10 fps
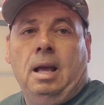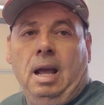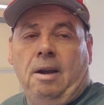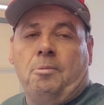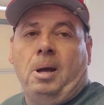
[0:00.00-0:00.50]

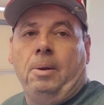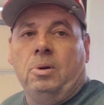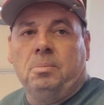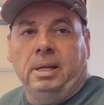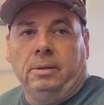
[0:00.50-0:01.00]
Hey everybody,
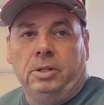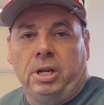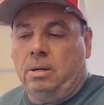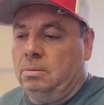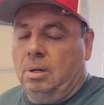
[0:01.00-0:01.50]
welcome back to the
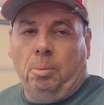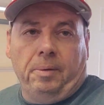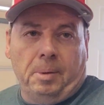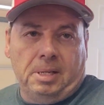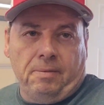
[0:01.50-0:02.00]
channel. I hope
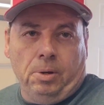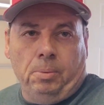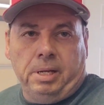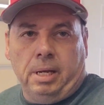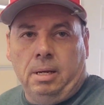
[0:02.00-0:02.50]
everybody's having a good
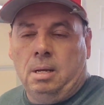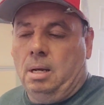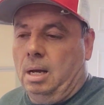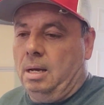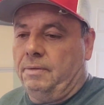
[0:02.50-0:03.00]
weekend.
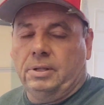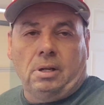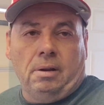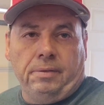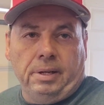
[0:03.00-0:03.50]
First
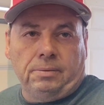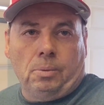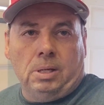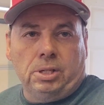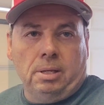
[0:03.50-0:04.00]
off, thanks for
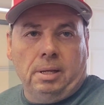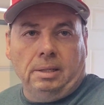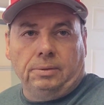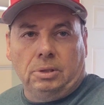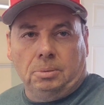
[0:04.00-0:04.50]
watching. Thanks
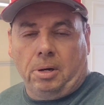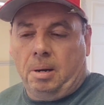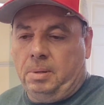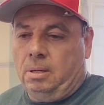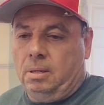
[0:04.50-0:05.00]
for
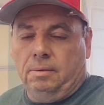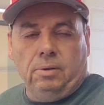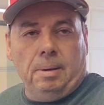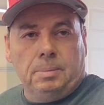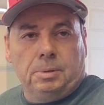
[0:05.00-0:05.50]
subscribing. If you
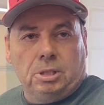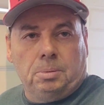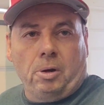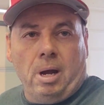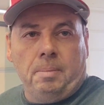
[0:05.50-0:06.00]
haven't
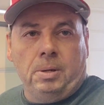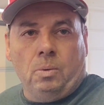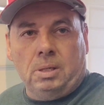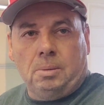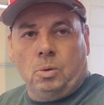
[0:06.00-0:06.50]
subscribed and you
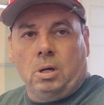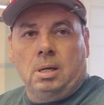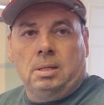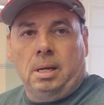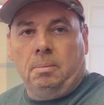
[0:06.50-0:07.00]
want to see more
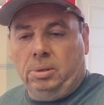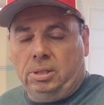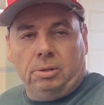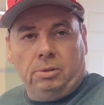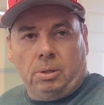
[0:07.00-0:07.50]
content, please
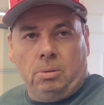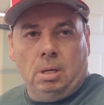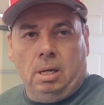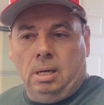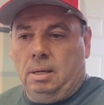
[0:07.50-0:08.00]
do so.
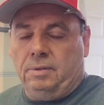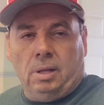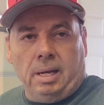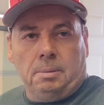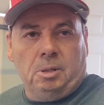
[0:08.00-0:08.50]
If you
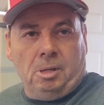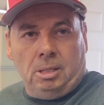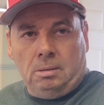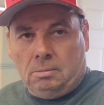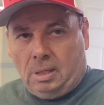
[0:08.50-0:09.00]
like the
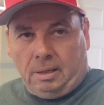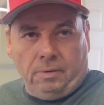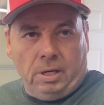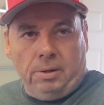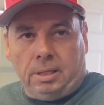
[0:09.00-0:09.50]
button, like the
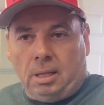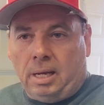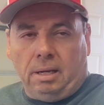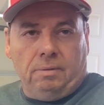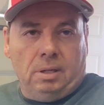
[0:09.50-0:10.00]
video, hit the
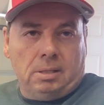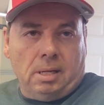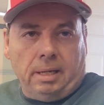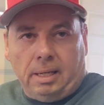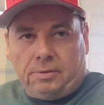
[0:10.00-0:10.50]
like. If you
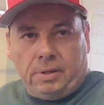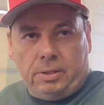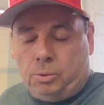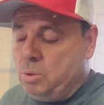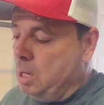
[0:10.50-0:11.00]
dislike, that's fine too.